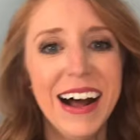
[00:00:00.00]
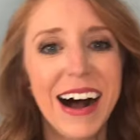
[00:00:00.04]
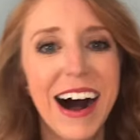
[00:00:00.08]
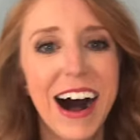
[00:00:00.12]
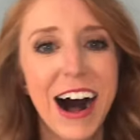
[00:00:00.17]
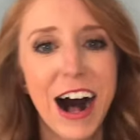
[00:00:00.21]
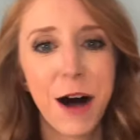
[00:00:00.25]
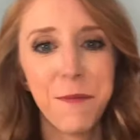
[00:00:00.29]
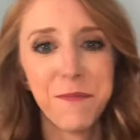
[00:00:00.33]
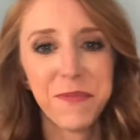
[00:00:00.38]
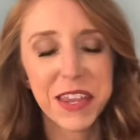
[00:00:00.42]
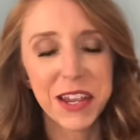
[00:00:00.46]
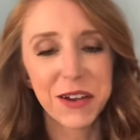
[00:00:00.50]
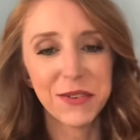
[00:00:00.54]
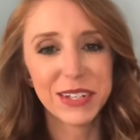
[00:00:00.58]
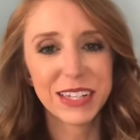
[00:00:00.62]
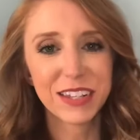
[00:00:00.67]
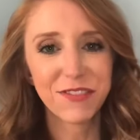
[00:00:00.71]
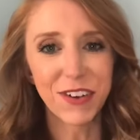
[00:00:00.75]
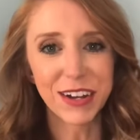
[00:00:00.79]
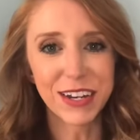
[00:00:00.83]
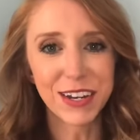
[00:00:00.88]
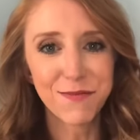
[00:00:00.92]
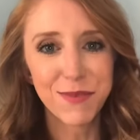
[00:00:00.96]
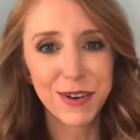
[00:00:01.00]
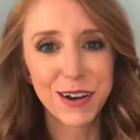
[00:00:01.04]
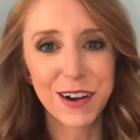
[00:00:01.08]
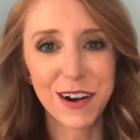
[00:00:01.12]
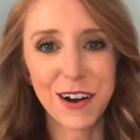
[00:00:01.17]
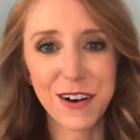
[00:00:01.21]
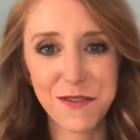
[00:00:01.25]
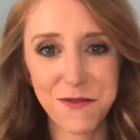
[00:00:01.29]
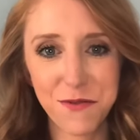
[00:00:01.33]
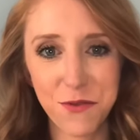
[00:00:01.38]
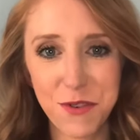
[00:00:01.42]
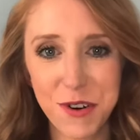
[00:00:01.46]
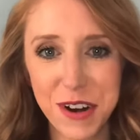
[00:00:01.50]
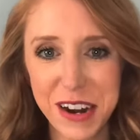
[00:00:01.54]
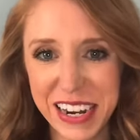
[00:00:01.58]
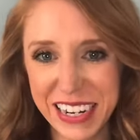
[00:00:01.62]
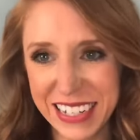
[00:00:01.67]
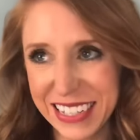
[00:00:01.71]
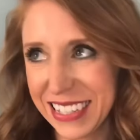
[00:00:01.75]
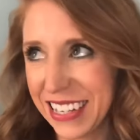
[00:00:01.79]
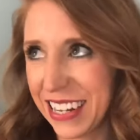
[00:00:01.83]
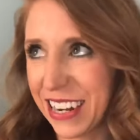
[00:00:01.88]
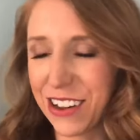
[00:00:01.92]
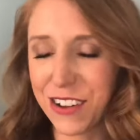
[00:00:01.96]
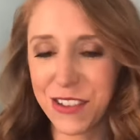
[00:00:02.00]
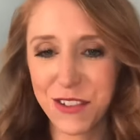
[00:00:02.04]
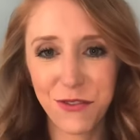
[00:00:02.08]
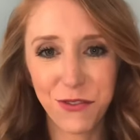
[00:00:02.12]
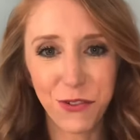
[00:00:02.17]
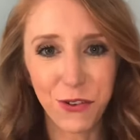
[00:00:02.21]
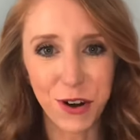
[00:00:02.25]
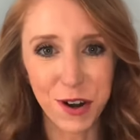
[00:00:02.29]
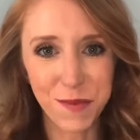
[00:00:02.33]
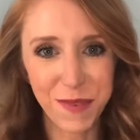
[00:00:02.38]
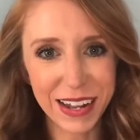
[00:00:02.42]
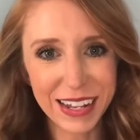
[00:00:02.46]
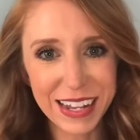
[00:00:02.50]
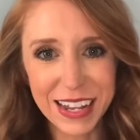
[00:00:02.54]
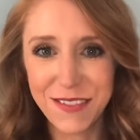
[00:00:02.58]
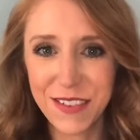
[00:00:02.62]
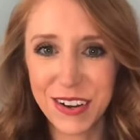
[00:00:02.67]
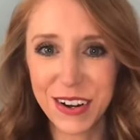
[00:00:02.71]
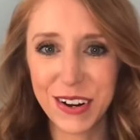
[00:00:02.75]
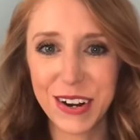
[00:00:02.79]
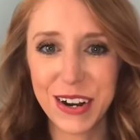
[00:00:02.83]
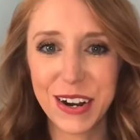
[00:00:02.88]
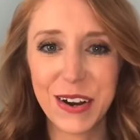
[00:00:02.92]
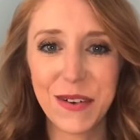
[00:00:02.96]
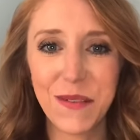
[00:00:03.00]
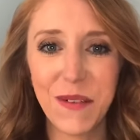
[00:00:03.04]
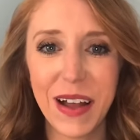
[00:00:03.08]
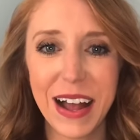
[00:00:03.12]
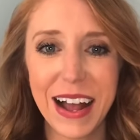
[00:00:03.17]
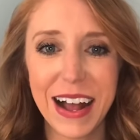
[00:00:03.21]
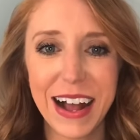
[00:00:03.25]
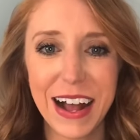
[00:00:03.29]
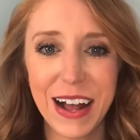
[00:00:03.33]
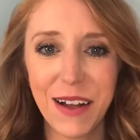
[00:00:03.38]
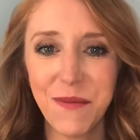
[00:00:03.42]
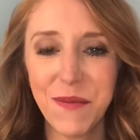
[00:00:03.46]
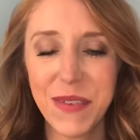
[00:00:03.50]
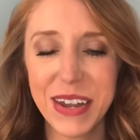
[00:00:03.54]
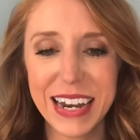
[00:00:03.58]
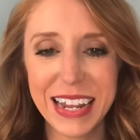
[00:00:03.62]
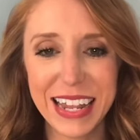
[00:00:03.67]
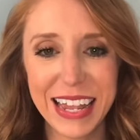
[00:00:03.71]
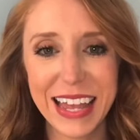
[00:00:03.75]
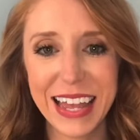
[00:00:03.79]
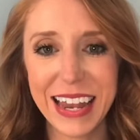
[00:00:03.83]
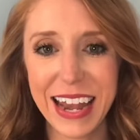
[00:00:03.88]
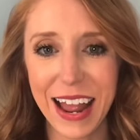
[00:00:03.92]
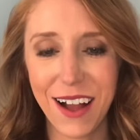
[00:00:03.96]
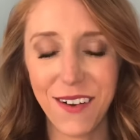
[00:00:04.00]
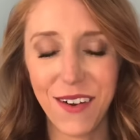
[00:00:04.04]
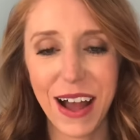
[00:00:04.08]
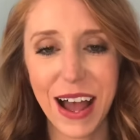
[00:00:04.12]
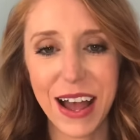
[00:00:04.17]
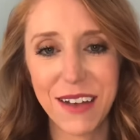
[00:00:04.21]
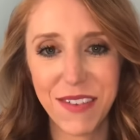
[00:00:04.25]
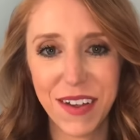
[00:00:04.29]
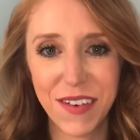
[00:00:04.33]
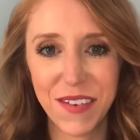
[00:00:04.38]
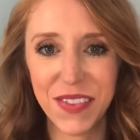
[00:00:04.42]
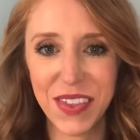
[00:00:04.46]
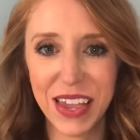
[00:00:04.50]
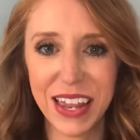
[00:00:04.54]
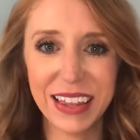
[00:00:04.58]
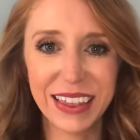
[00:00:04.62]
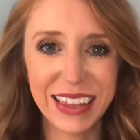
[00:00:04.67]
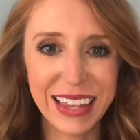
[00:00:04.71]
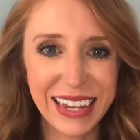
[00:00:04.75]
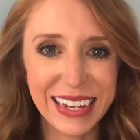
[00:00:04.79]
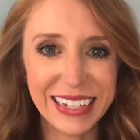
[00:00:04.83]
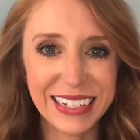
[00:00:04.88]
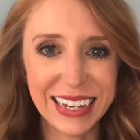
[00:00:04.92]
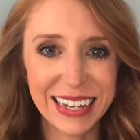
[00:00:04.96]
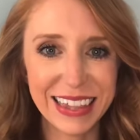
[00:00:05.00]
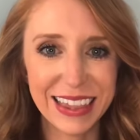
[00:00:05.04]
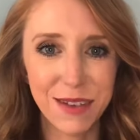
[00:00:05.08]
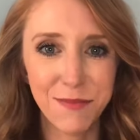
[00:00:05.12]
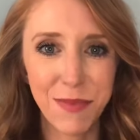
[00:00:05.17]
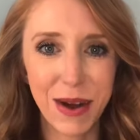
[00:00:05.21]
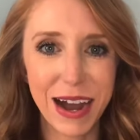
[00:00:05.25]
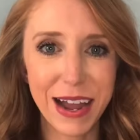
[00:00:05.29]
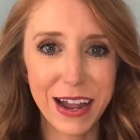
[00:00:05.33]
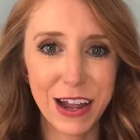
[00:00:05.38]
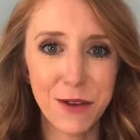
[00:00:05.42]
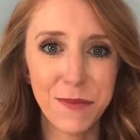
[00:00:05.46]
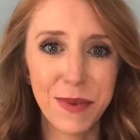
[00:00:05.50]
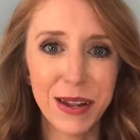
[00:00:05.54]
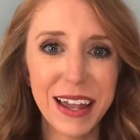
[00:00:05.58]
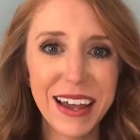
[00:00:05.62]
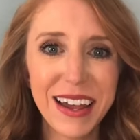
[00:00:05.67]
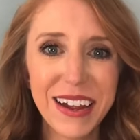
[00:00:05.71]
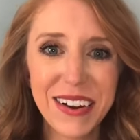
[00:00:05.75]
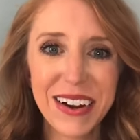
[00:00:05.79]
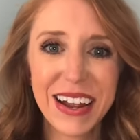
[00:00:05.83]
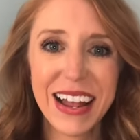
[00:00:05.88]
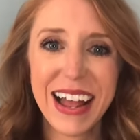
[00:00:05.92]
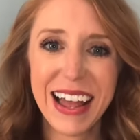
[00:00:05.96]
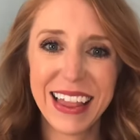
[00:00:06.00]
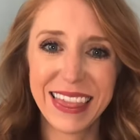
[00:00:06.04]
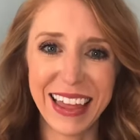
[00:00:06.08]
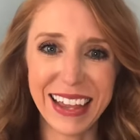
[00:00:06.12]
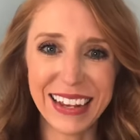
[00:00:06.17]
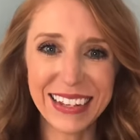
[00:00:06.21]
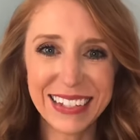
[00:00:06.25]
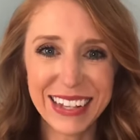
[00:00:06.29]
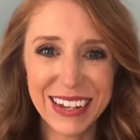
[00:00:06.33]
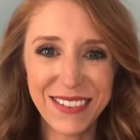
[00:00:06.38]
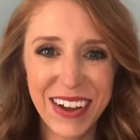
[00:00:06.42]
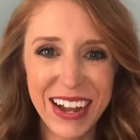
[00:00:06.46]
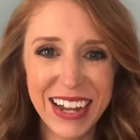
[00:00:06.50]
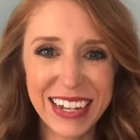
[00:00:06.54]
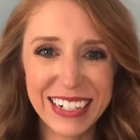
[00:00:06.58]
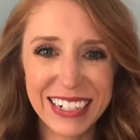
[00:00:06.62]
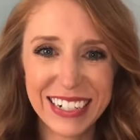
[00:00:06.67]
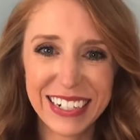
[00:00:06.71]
It was fun to put it on for you sitting on the floor of my living room. But again, I will have everything linked in the bio below. Thanks so much.